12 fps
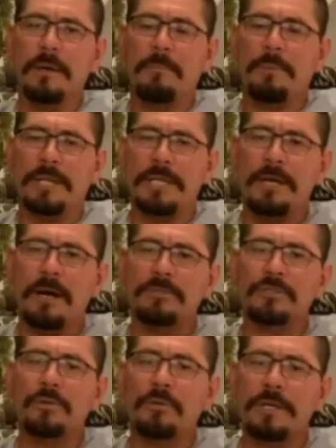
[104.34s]
But he
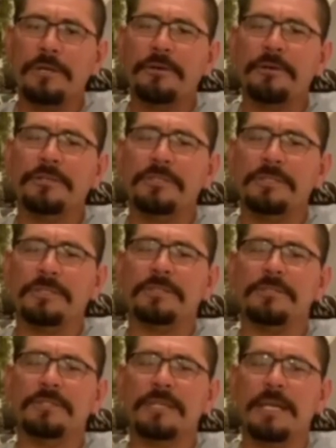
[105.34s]
also encourages us
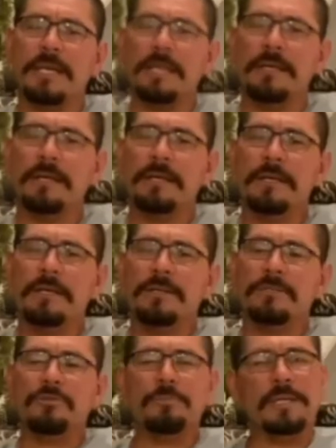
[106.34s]
to say,
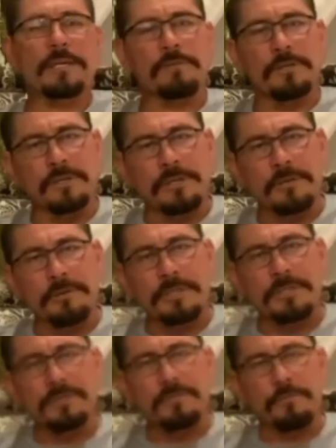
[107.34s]
to be of good
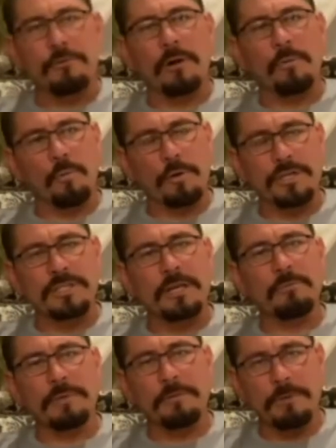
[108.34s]
courage, for our work
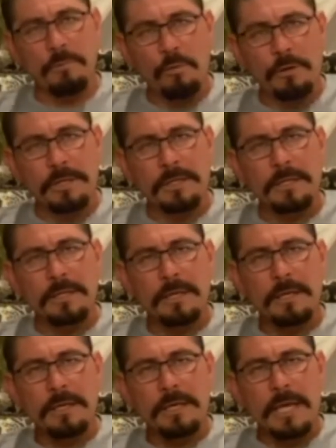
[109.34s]
shall be rewarded.
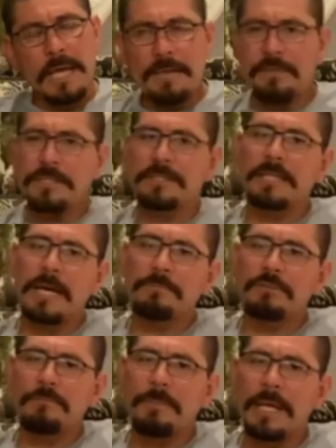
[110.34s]
In these
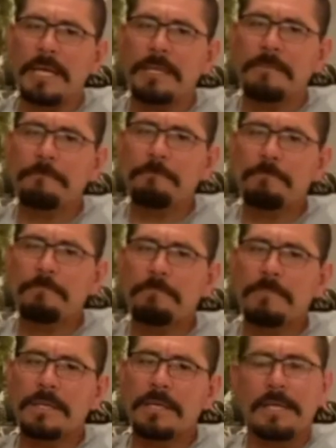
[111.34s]
times of pain,
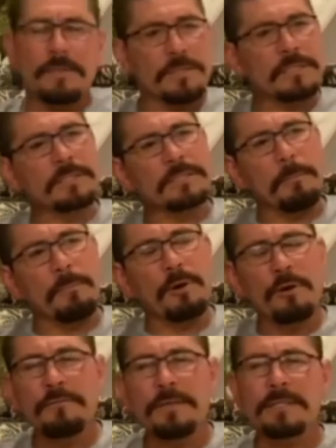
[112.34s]
this is a
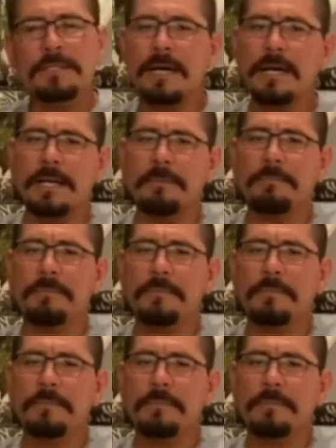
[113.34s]
perfect time